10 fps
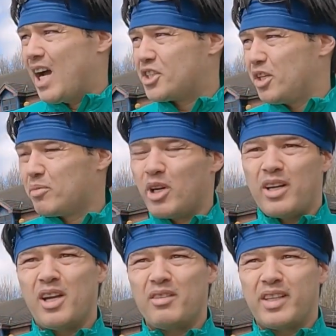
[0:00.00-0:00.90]
I should have
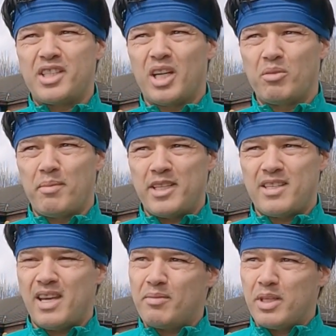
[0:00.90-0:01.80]
brought a Unived gel with me
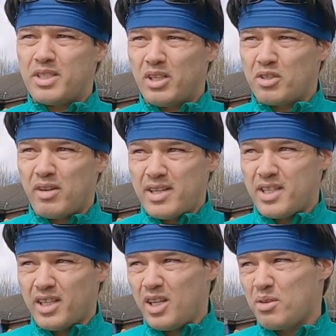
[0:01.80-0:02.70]
today, but the gel
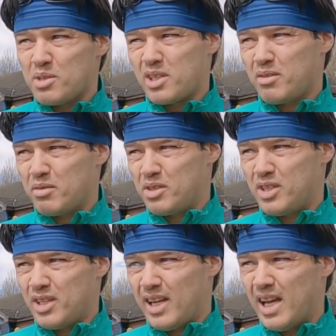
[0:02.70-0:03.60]
strategy I used
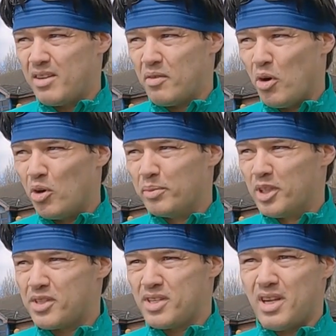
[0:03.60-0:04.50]
was kind of
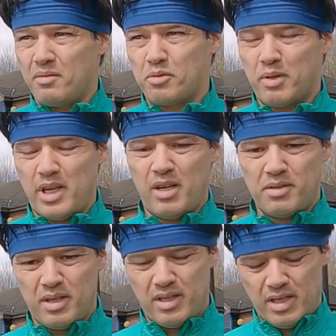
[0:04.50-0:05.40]
almost the same as what I
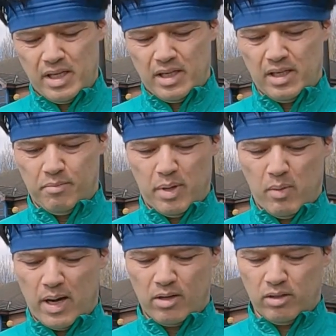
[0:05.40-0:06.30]
used at
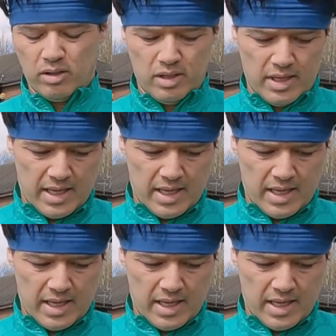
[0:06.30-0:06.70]
Buwaka.